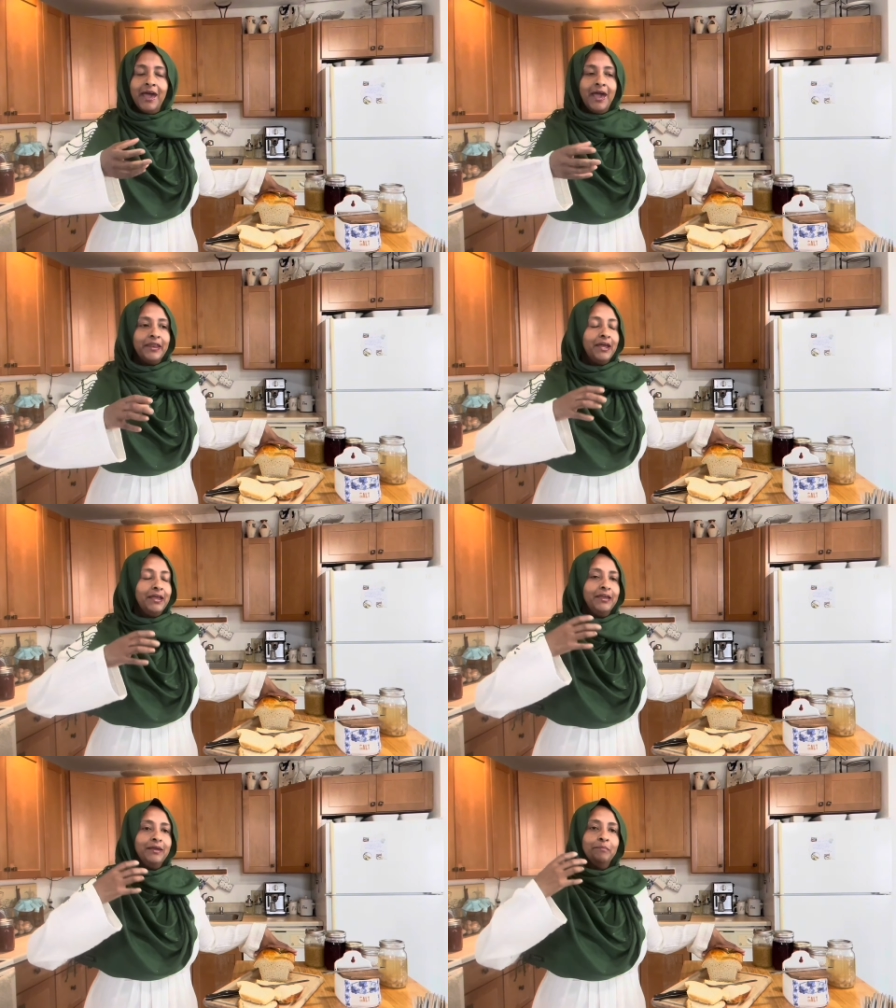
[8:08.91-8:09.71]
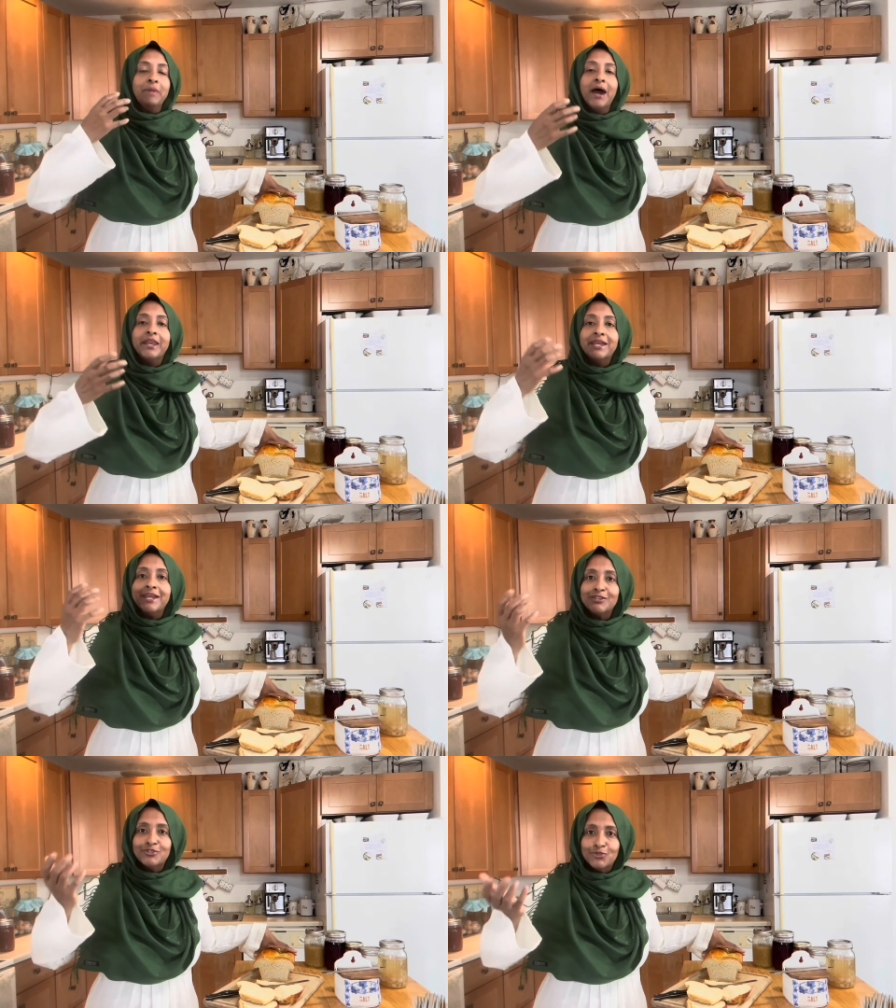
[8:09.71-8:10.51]
and I am not
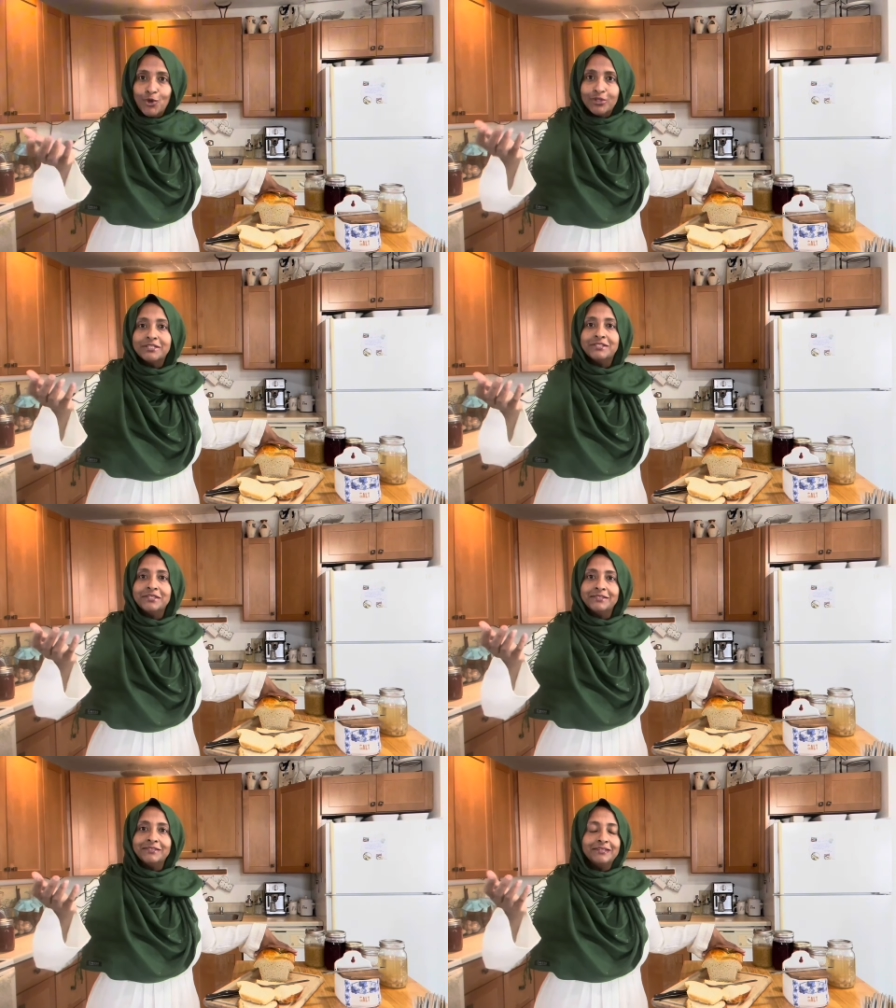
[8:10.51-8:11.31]
exhausted.